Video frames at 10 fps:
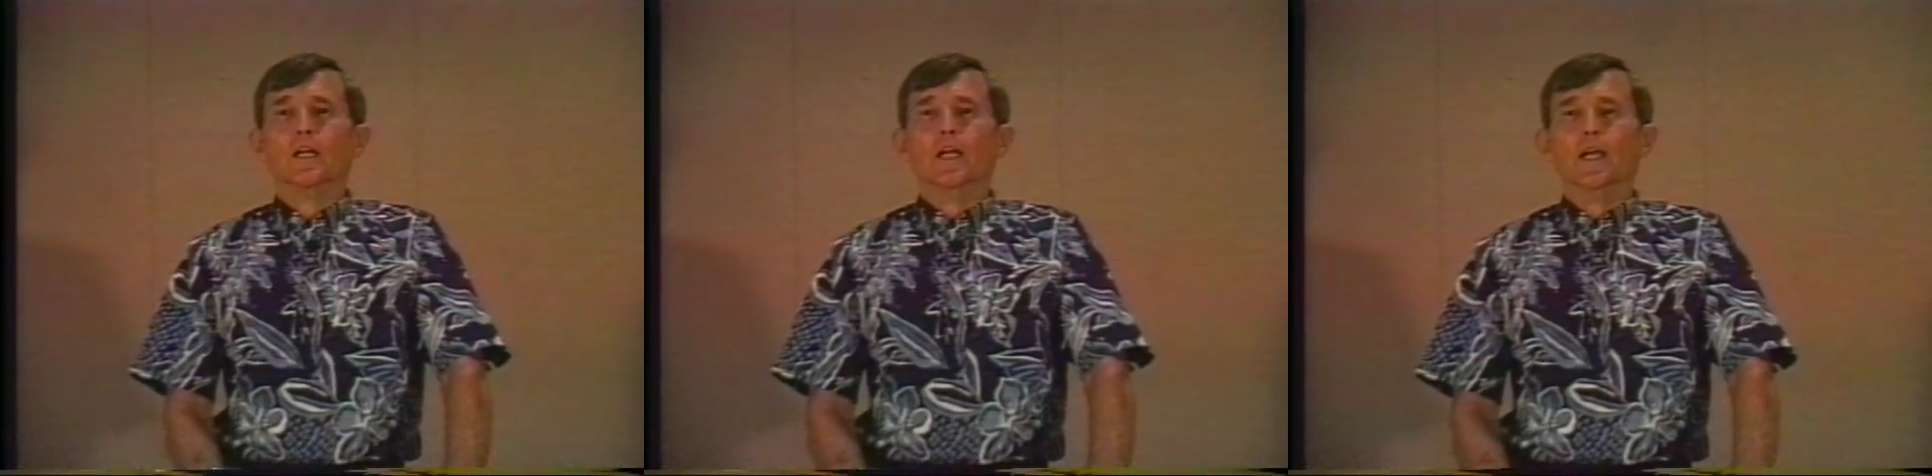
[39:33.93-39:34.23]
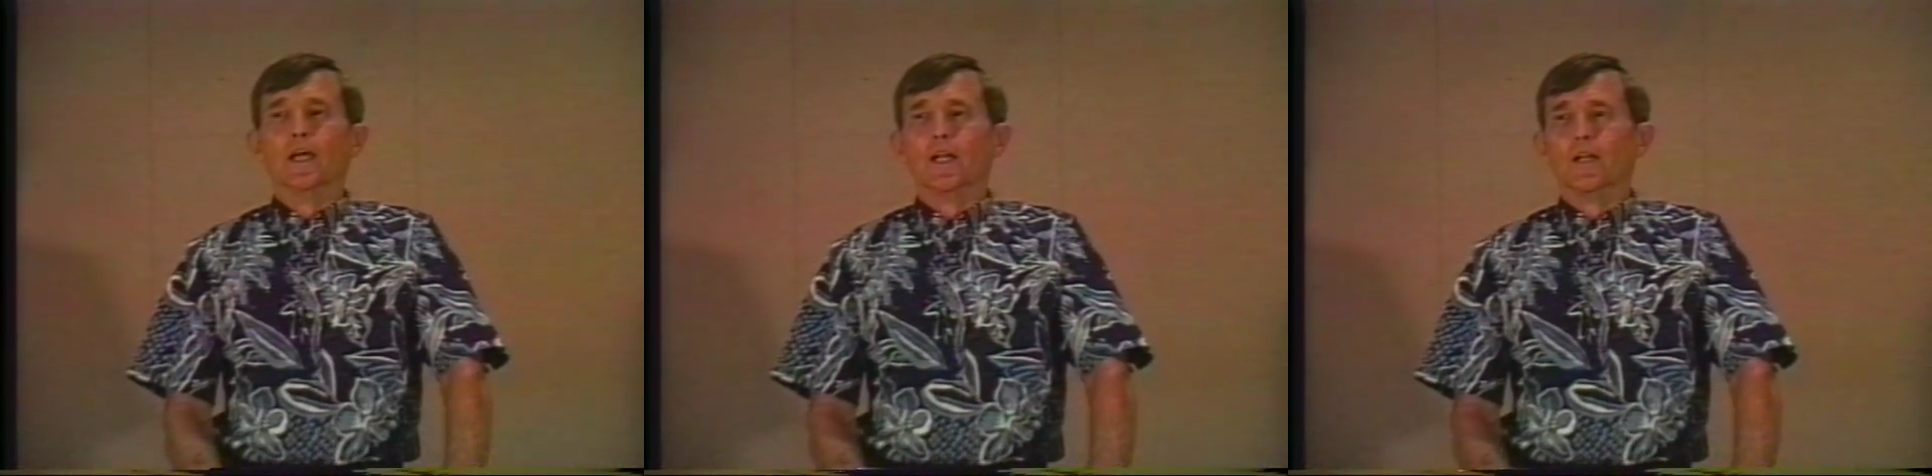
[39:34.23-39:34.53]

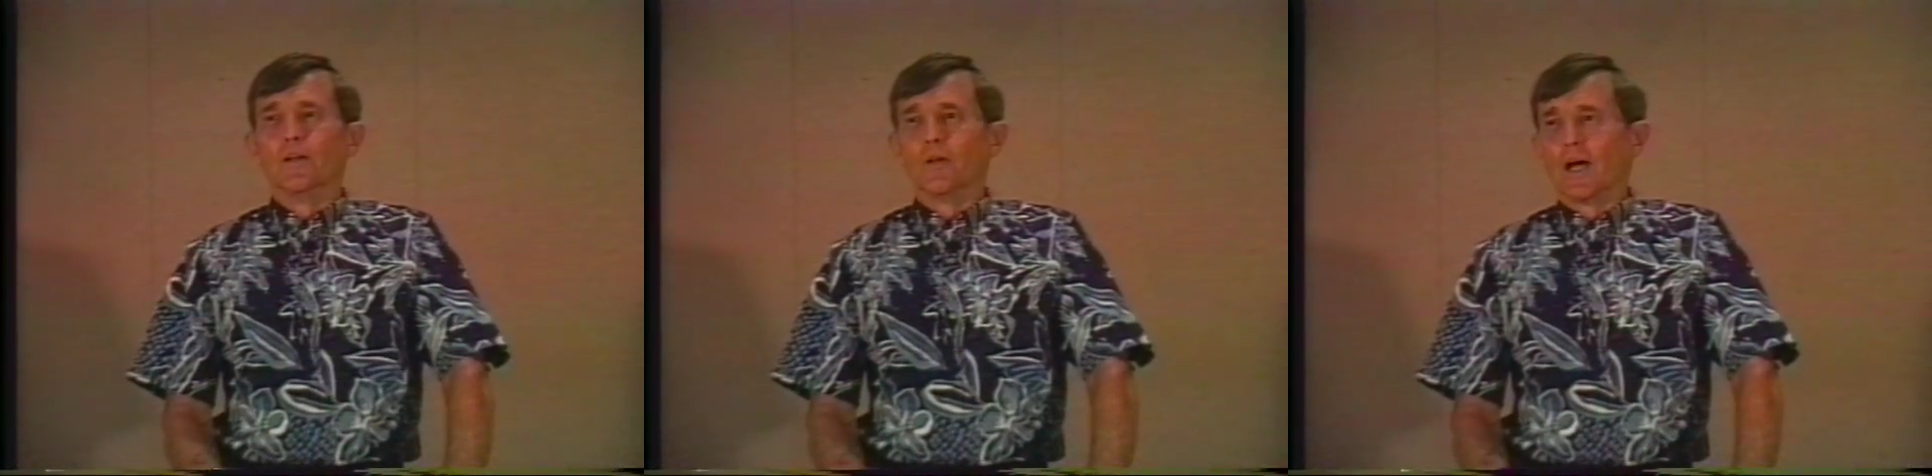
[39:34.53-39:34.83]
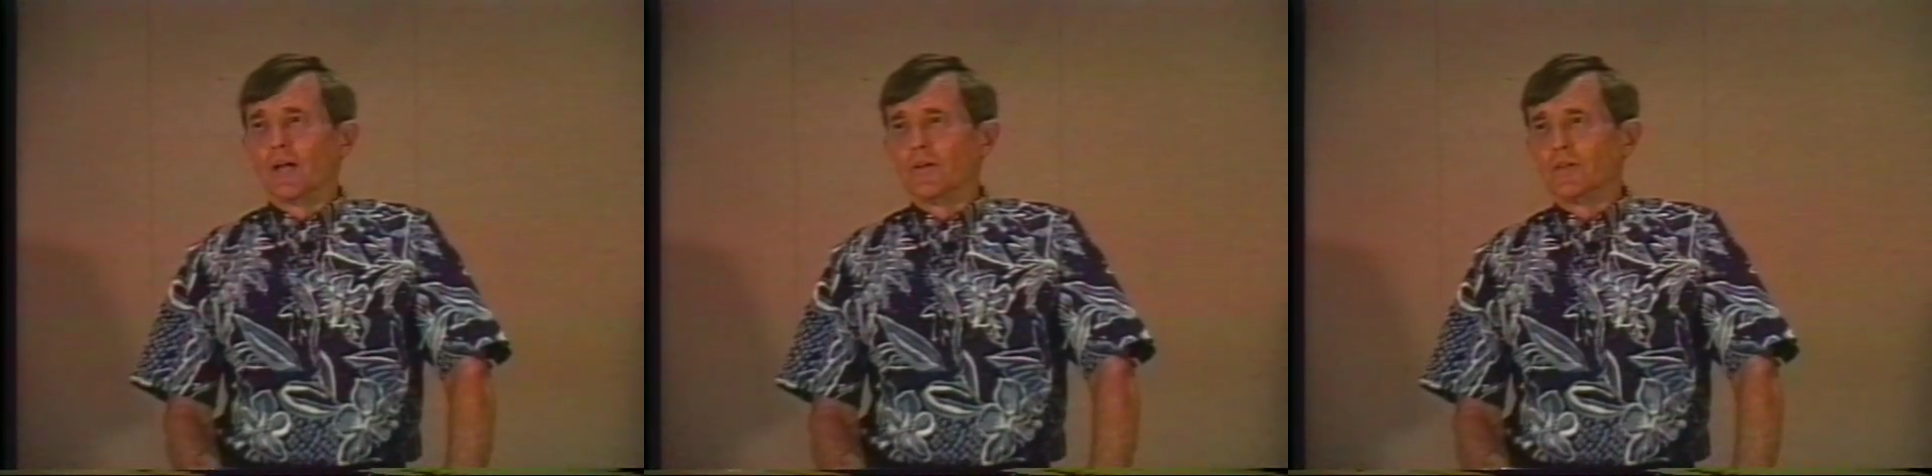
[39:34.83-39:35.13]
And
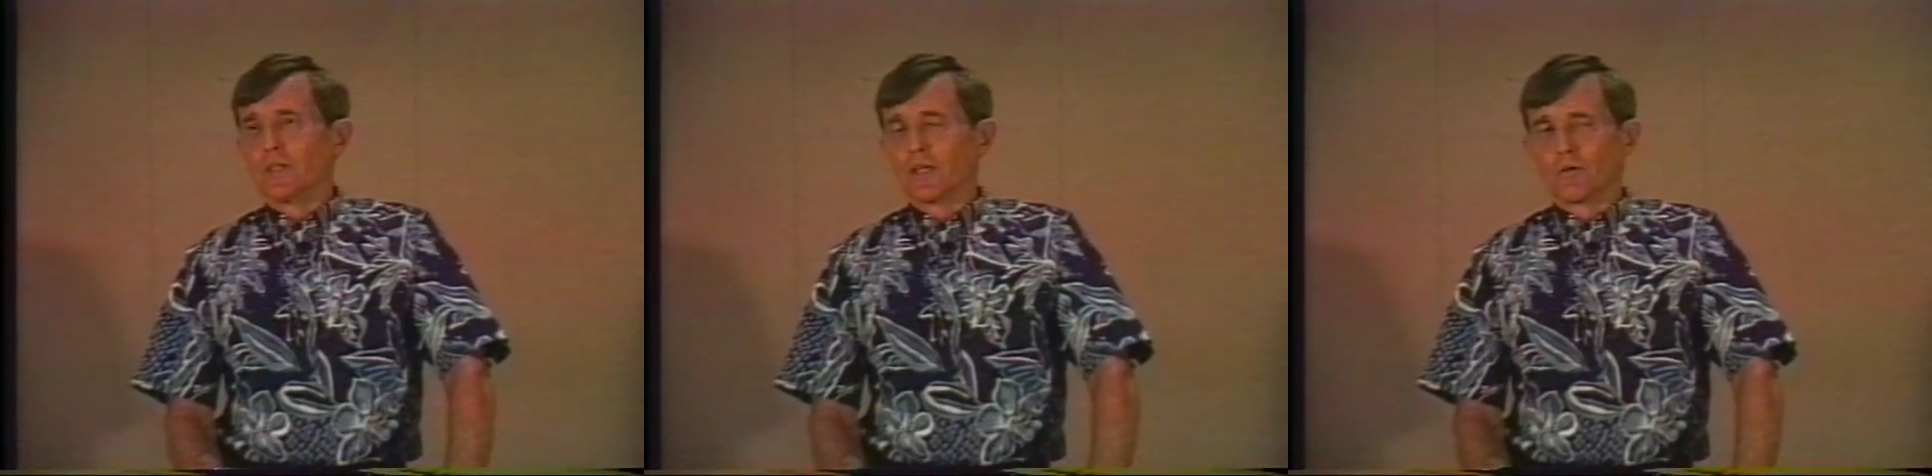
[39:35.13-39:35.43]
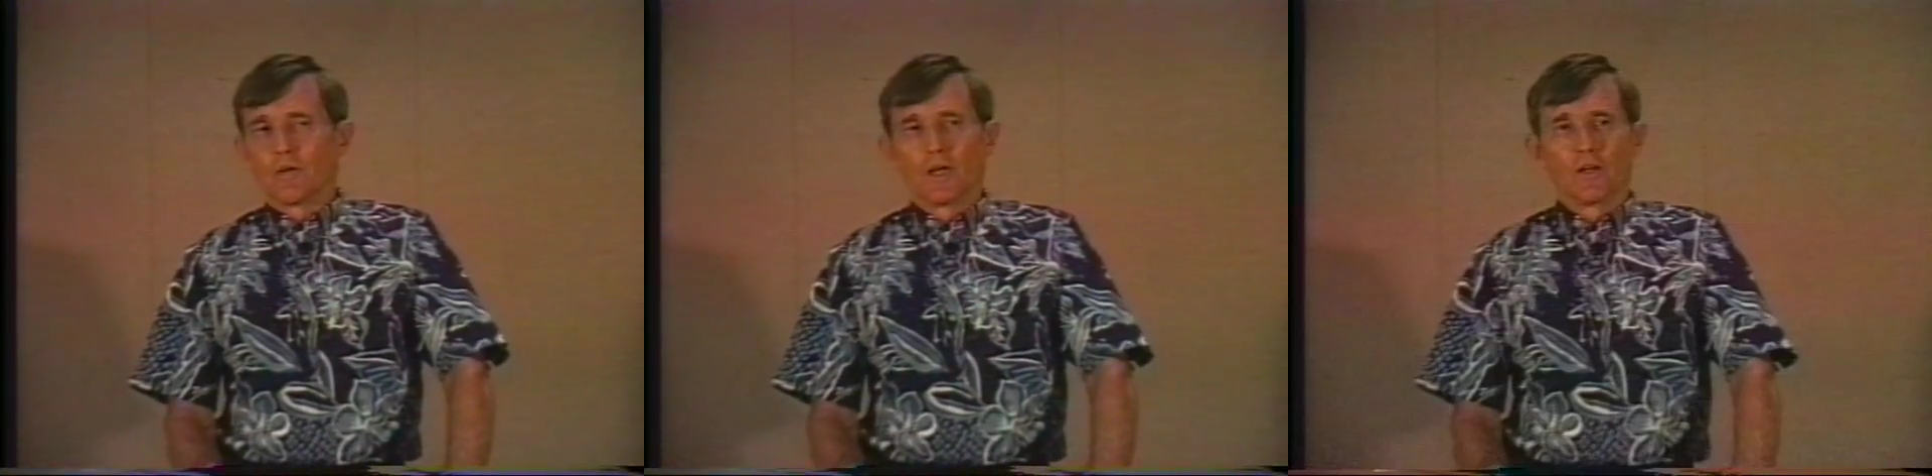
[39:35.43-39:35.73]
how do you get
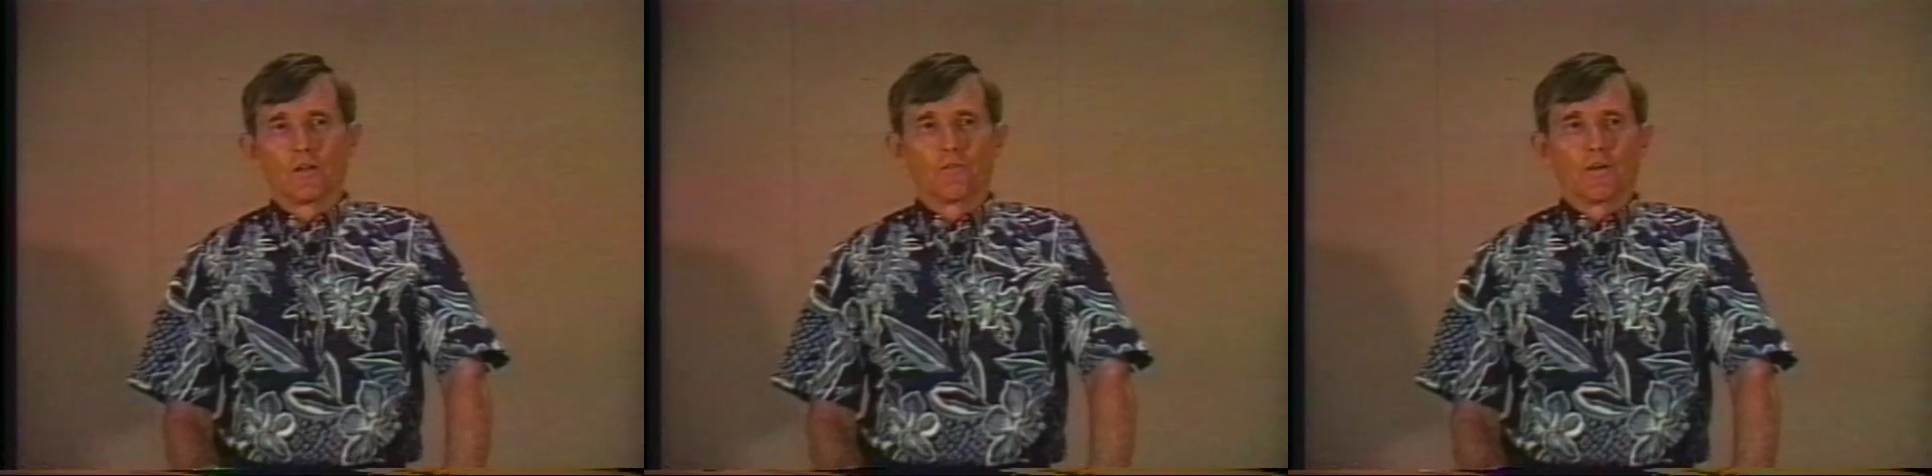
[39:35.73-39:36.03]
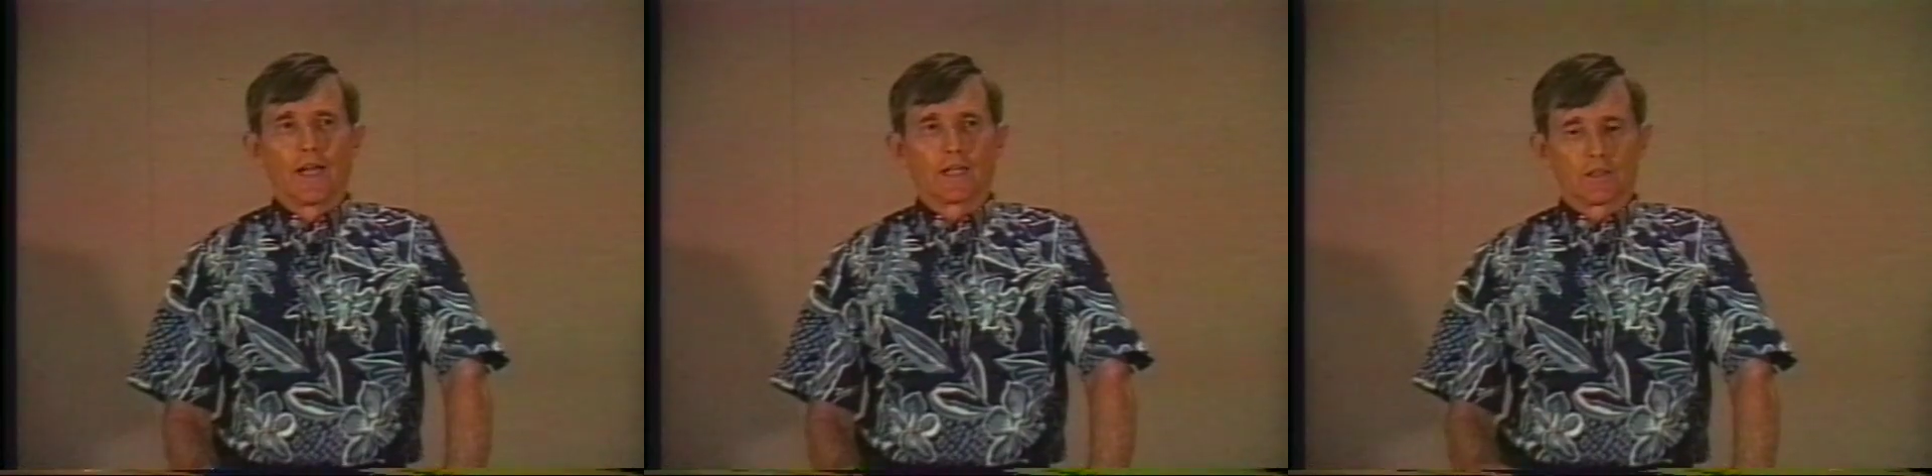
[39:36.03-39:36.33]
around the
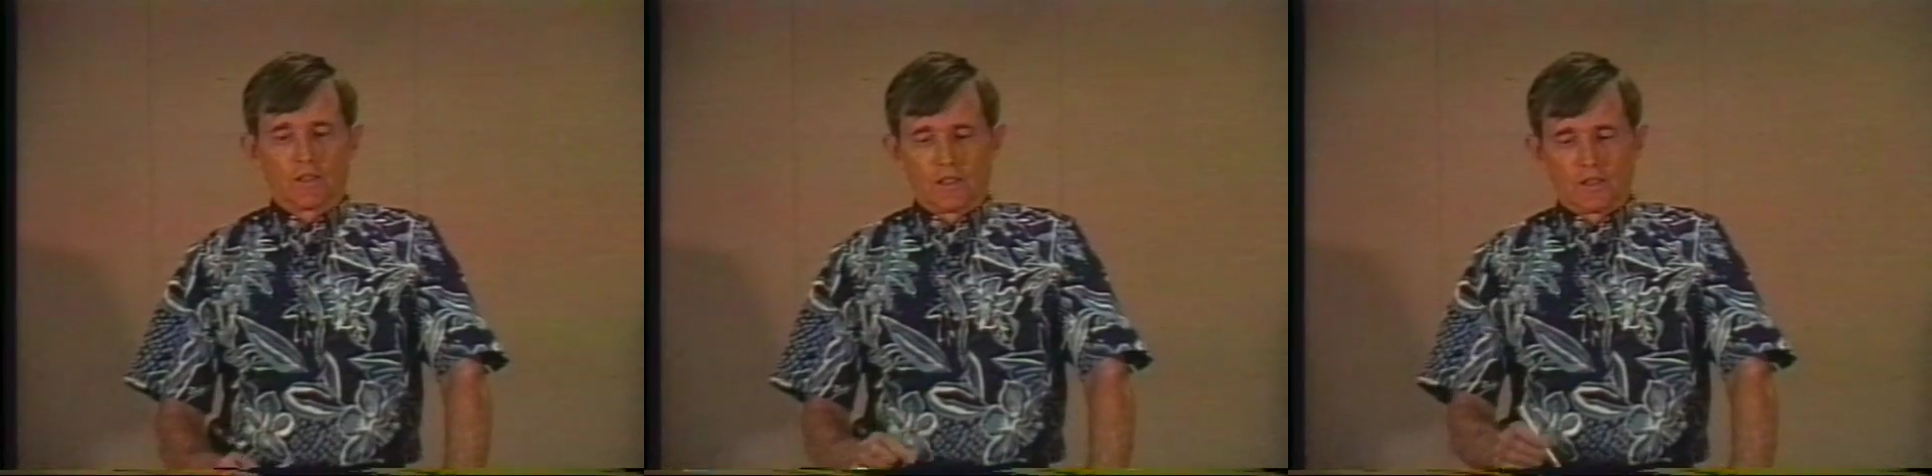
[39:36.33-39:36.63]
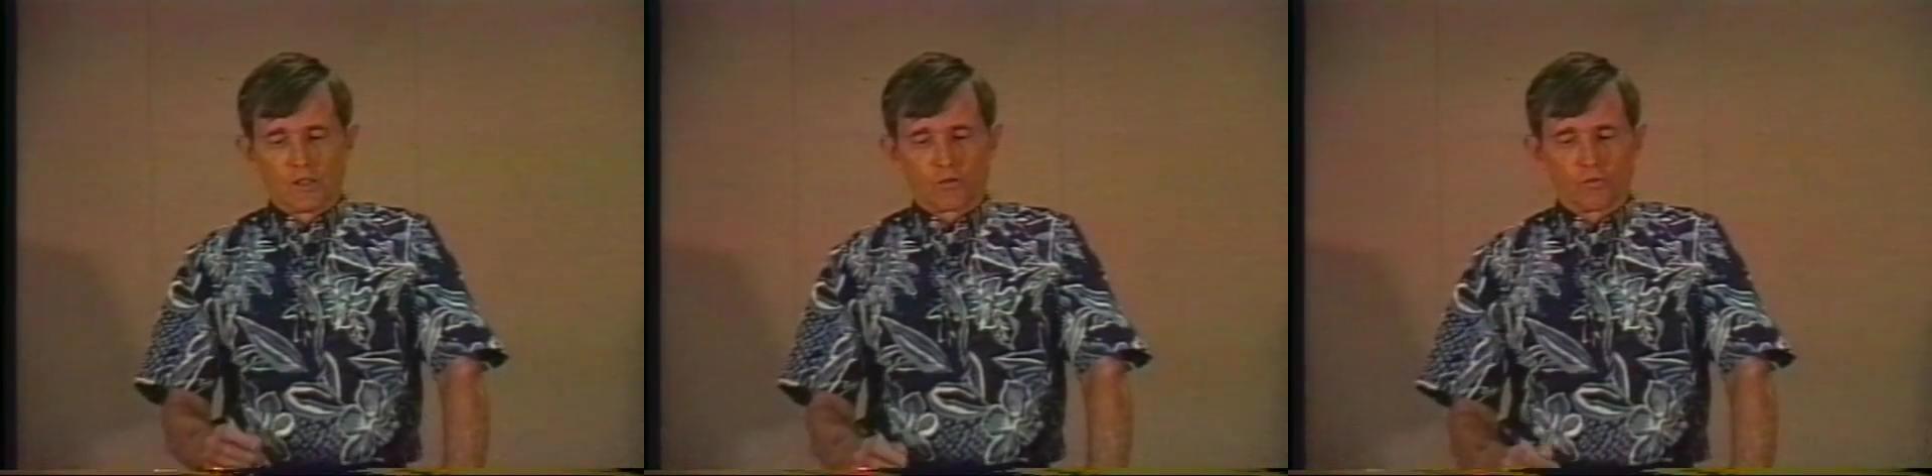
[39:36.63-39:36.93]
fact that in
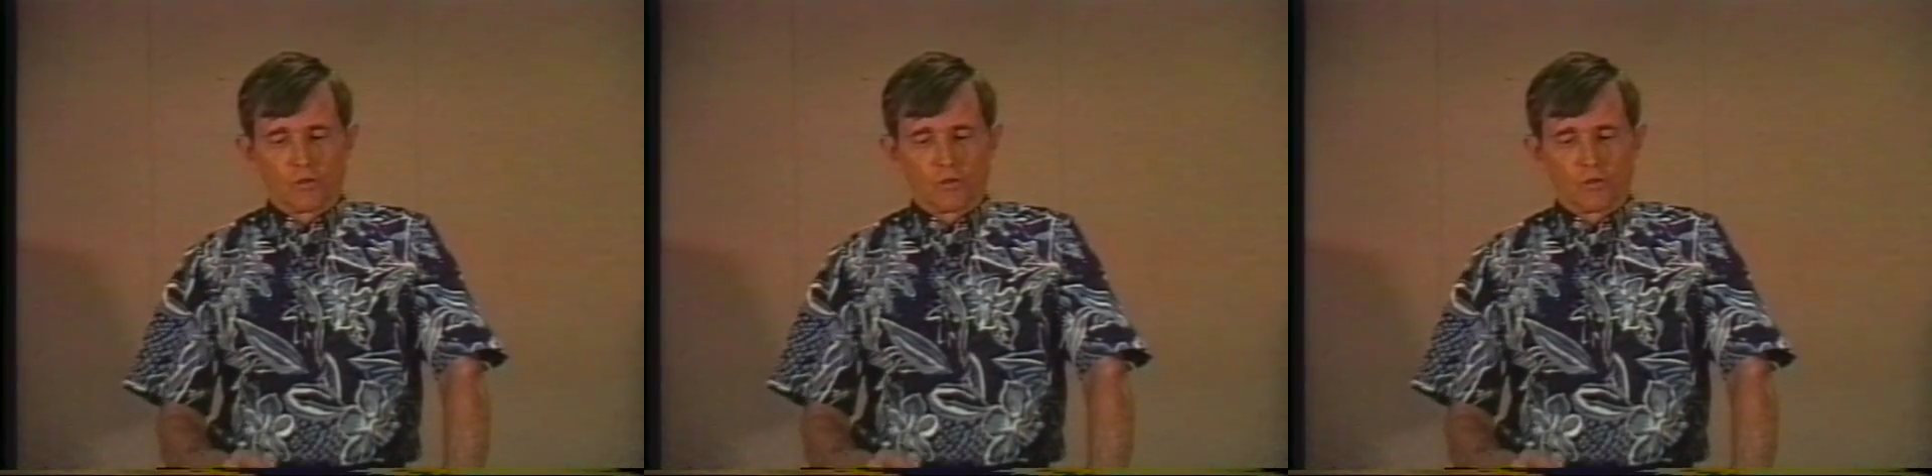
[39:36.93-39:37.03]
this,